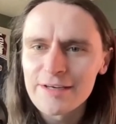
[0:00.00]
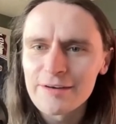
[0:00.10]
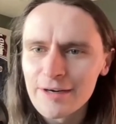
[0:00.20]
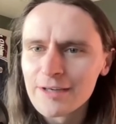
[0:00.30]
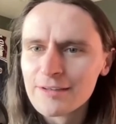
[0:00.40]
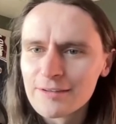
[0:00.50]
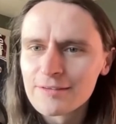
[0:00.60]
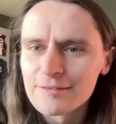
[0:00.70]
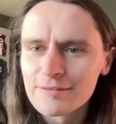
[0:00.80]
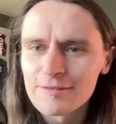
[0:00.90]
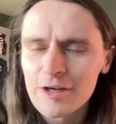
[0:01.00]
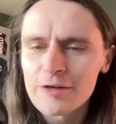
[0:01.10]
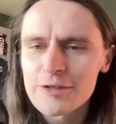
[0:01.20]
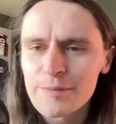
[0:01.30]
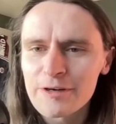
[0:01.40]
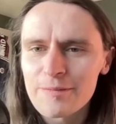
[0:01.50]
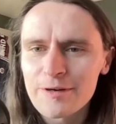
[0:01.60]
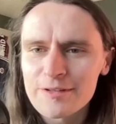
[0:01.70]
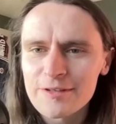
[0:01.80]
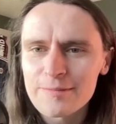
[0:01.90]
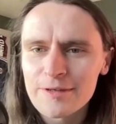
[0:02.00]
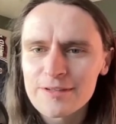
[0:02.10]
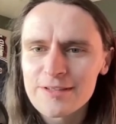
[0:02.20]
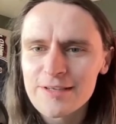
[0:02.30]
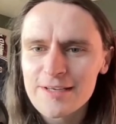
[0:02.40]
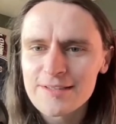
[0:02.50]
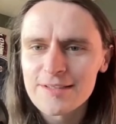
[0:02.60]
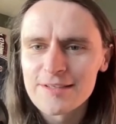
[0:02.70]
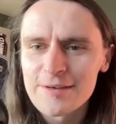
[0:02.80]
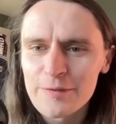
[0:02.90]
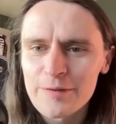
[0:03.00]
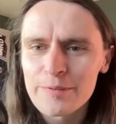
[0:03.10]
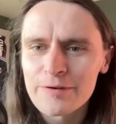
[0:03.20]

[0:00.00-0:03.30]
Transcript: era. Coached by Roberto Martinez at one